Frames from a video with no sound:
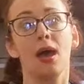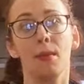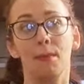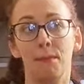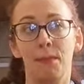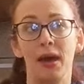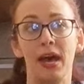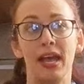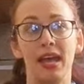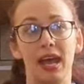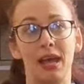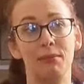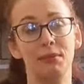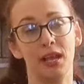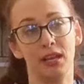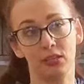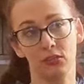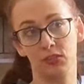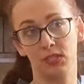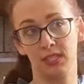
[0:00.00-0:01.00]
But I'm
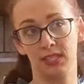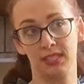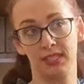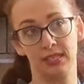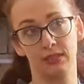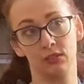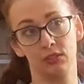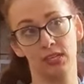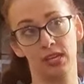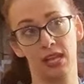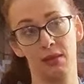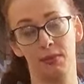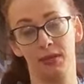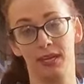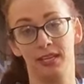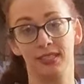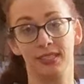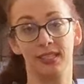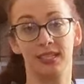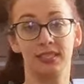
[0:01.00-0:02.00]
not using the sander today
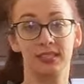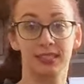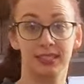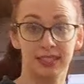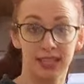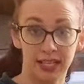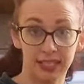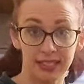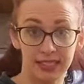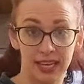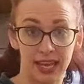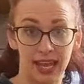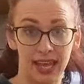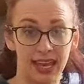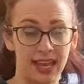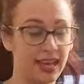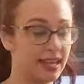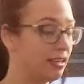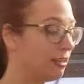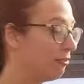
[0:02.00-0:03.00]
because it is a
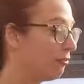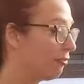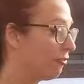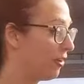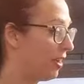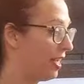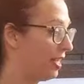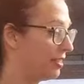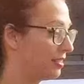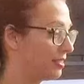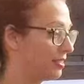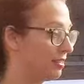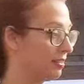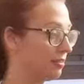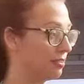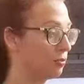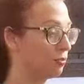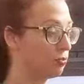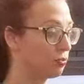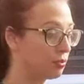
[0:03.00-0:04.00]
Sunday, and in France
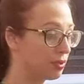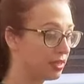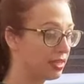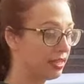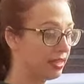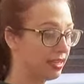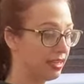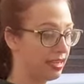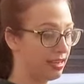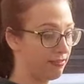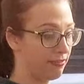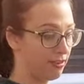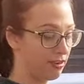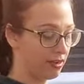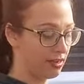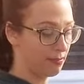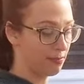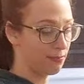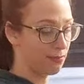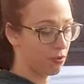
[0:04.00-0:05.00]
there's really a
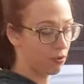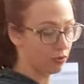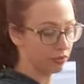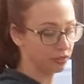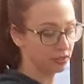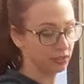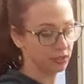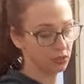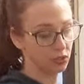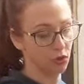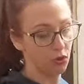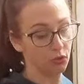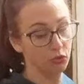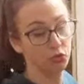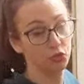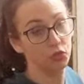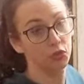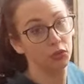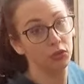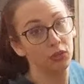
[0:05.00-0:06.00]
very important
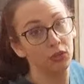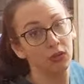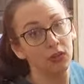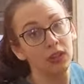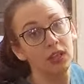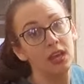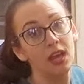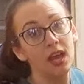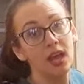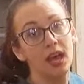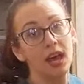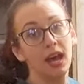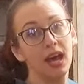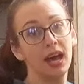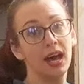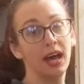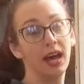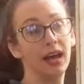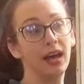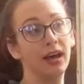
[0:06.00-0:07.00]
cultural
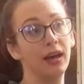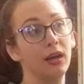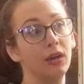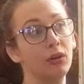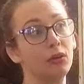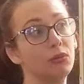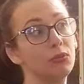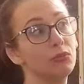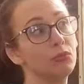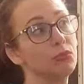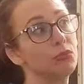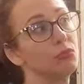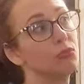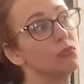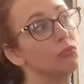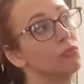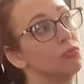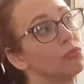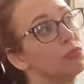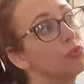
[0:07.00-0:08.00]

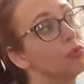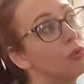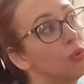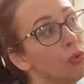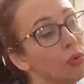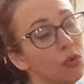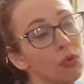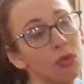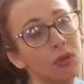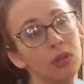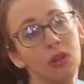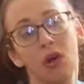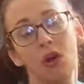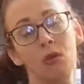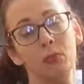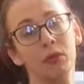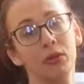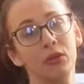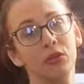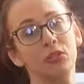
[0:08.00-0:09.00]
rule
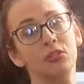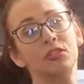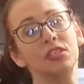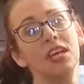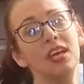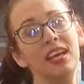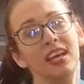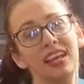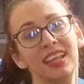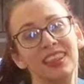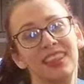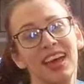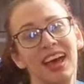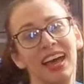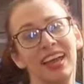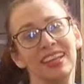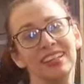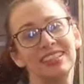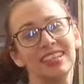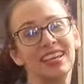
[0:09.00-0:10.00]
almost
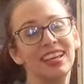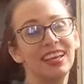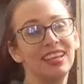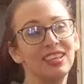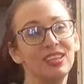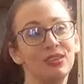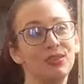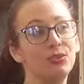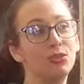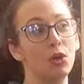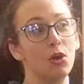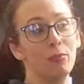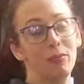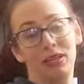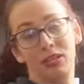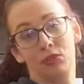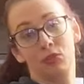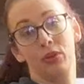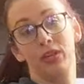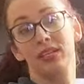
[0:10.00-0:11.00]
that you don't
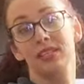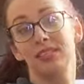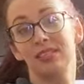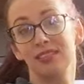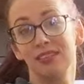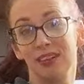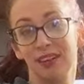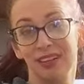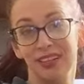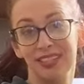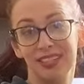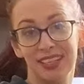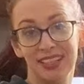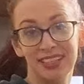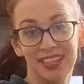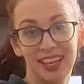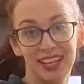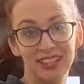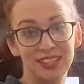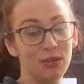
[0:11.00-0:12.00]
make noise on a
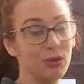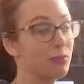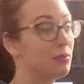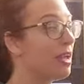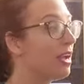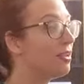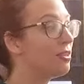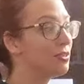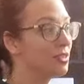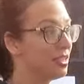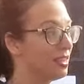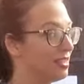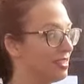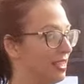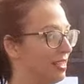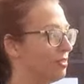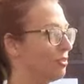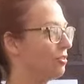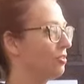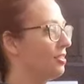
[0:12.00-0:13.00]
Sunday, so I'm not using the
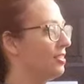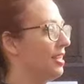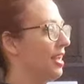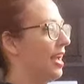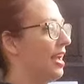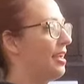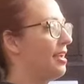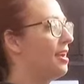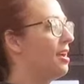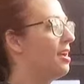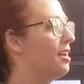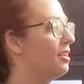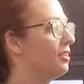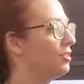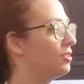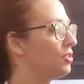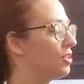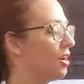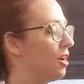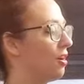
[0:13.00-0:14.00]
sander today.
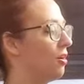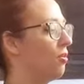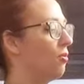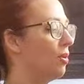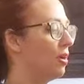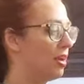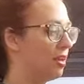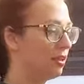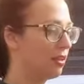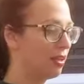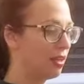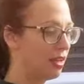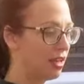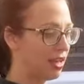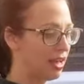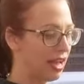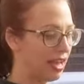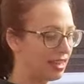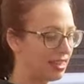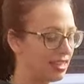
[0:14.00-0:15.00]
So
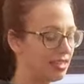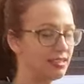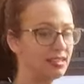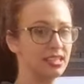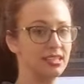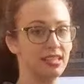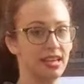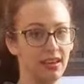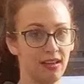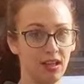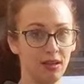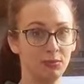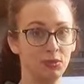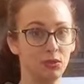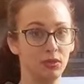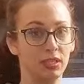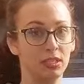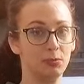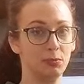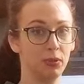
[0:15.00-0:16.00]
I think today all I'm
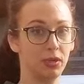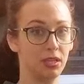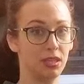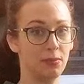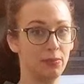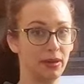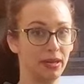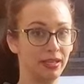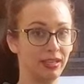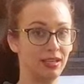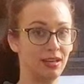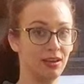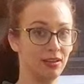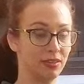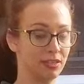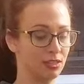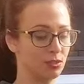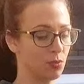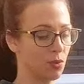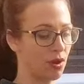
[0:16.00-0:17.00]
doing is putting the putty on
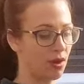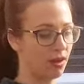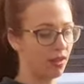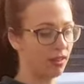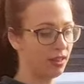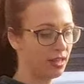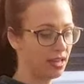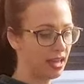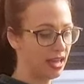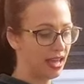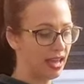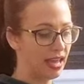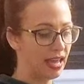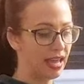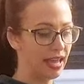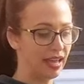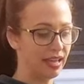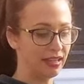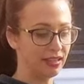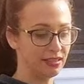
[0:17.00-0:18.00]
this wall
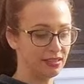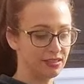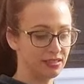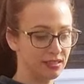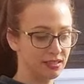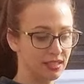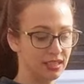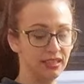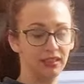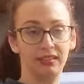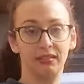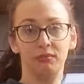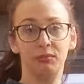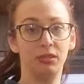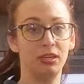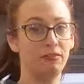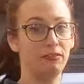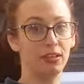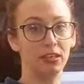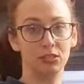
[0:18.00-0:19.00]
and then
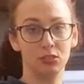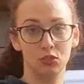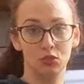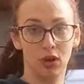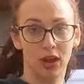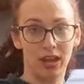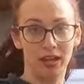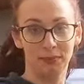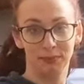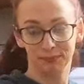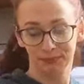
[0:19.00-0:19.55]
leaving it to dry.